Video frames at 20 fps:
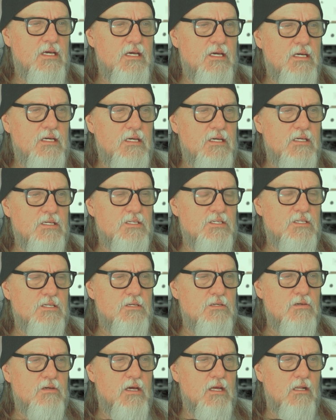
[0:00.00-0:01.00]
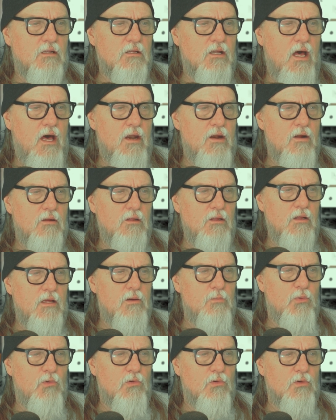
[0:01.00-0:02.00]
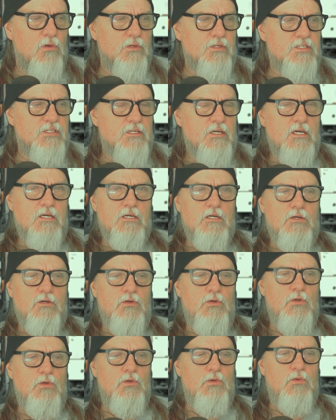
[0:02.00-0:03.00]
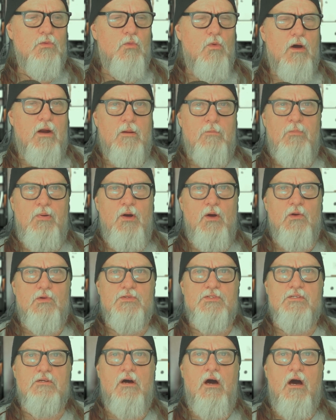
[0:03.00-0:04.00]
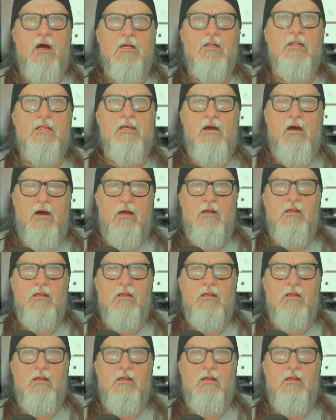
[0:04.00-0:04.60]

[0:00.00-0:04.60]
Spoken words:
is you get a lot of liberals who want to post ugly,